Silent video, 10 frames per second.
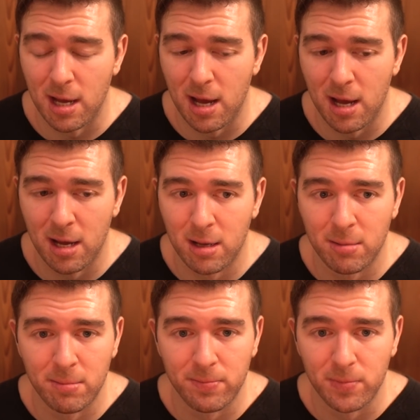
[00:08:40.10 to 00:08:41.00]

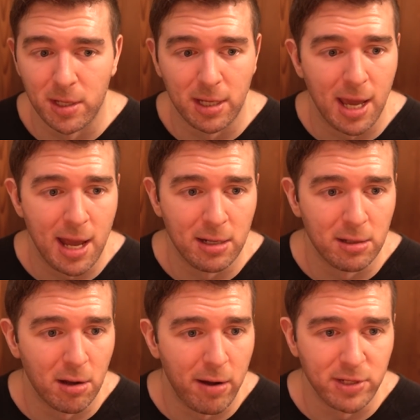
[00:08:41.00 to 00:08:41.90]
um,
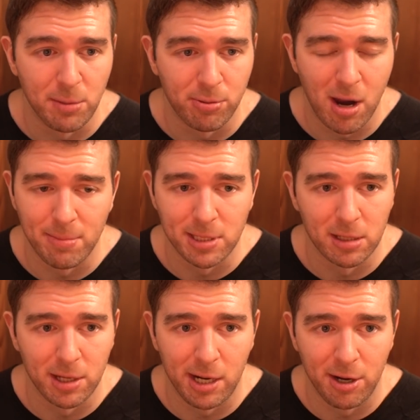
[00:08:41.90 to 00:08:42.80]
again, obviously, props
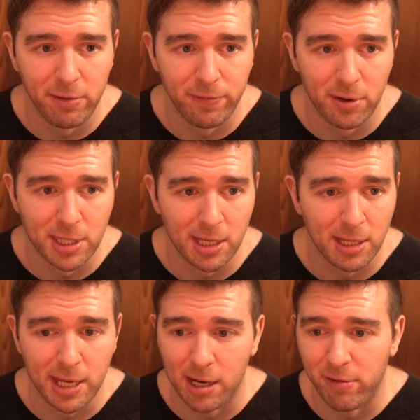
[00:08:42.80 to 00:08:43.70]
to Larry for
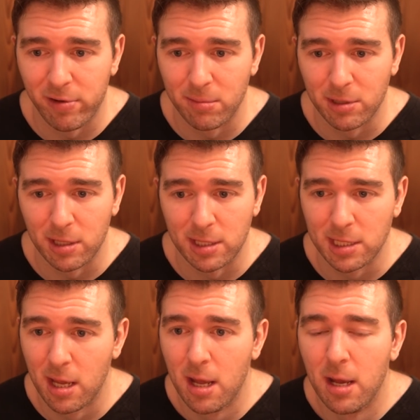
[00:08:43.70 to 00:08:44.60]
taking care of him
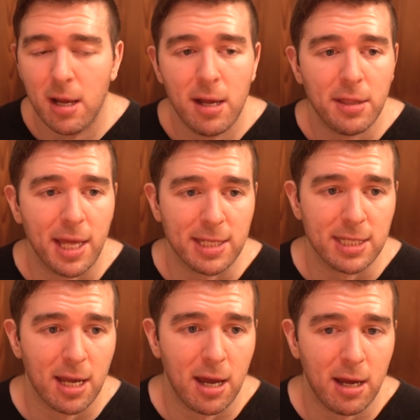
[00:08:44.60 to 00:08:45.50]
because
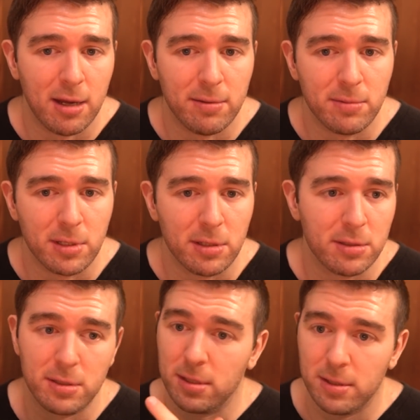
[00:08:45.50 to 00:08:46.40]
that's. Uh,
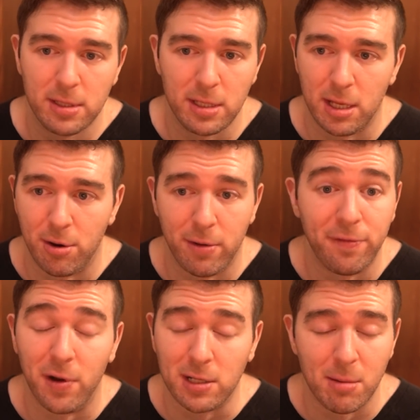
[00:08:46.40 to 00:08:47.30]
you know, a
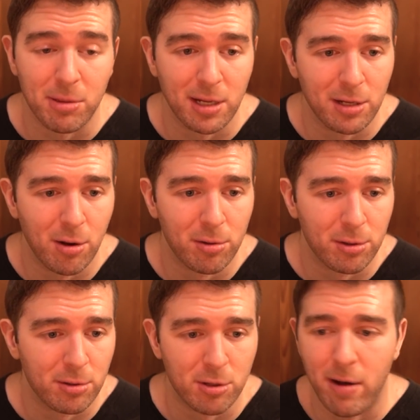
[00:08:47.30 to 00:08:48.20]
fucked up thing to go
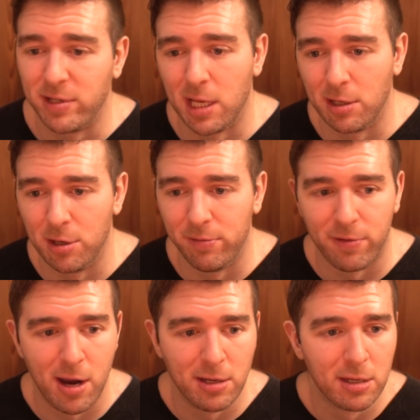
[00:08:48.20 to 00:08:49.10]
through. So obviously a good
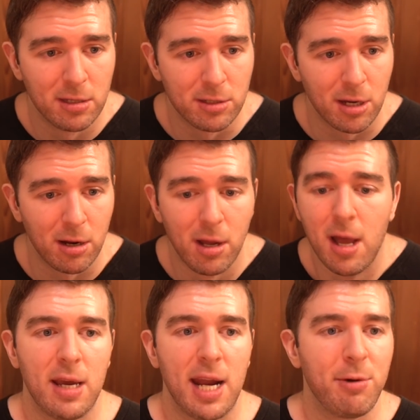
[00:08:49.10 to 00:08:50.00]
friend. So
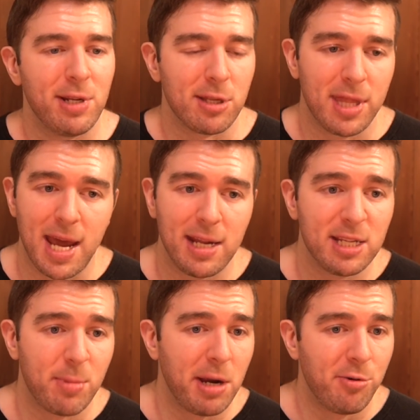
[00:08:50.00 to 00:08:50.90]
anyway, so that
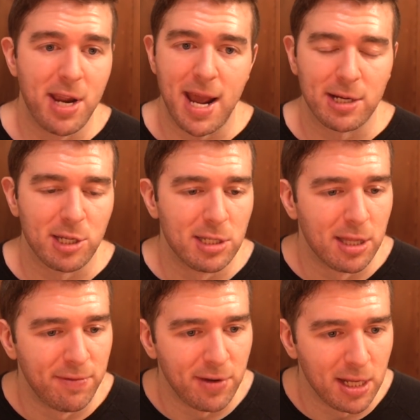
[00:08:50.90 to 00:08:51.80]
is my reaction
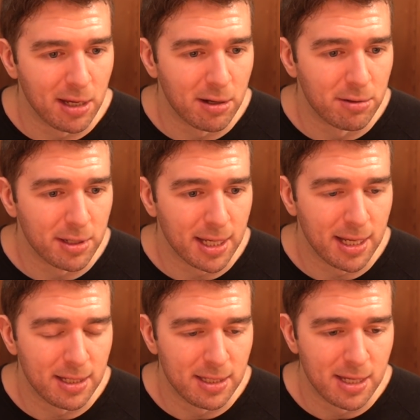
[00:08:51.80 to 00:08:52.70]
to the video.
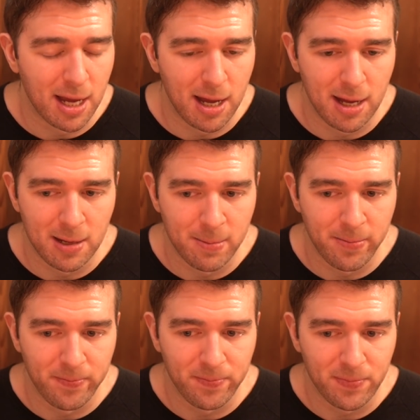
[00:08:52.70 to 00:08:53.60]
And,
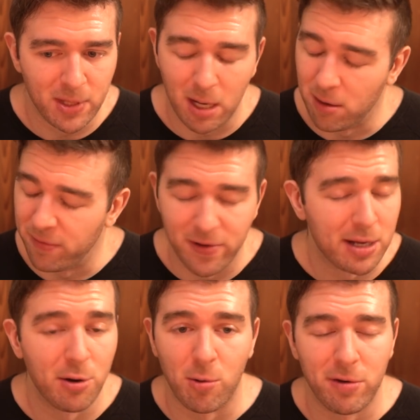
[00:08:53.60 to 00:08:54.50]
um, you know,
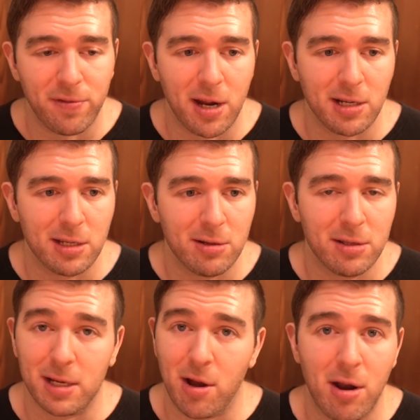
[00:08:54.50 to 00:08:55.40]
fucking horrifying, dude.
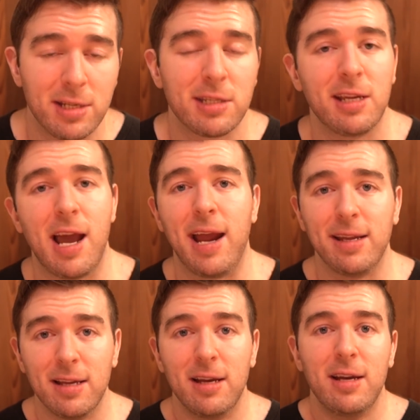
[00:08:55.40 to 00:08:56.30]
Like, honestly,
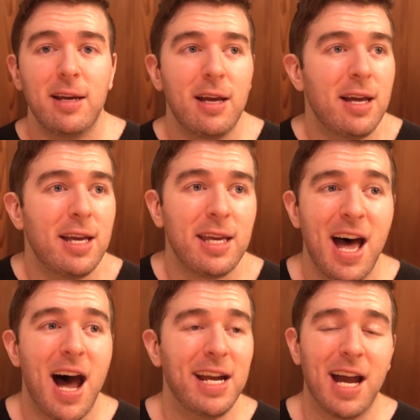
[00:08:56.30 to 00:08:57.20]
I,
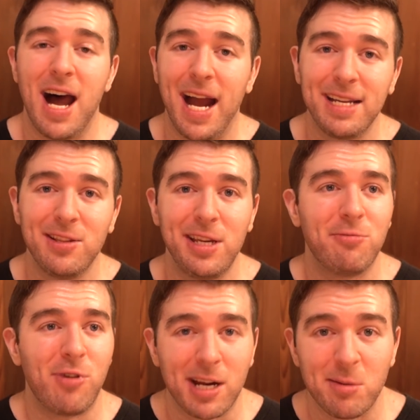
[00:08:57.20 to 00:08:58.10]
I highly
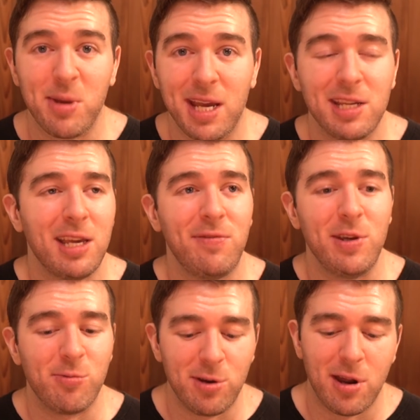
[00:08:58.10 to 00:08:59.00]
recommend
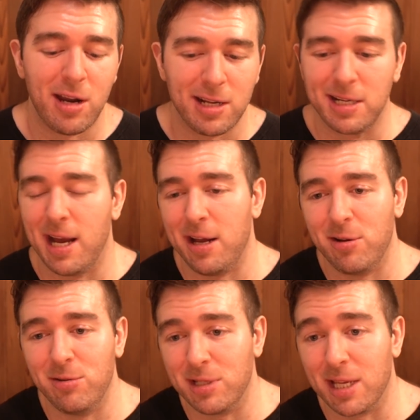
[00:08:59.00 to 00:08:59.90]
if you are not a guy
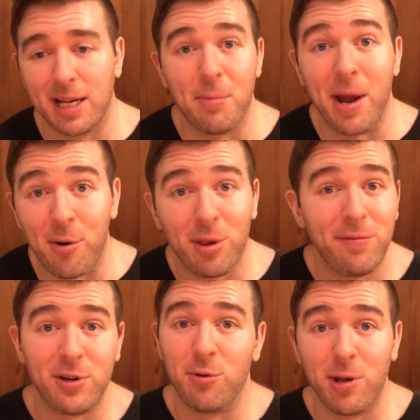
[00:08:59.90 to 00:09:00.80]
who's like a power
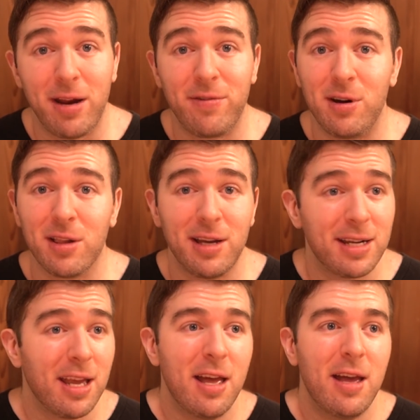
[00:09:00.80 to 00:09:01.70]
lifter or whatever,
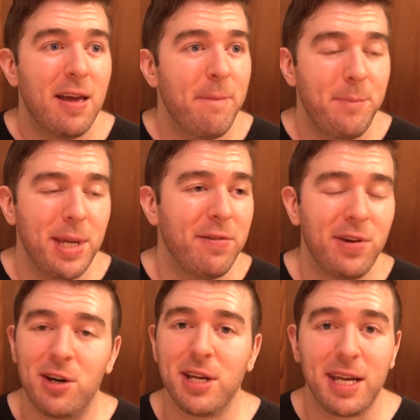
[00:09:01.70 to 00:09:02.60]
like be very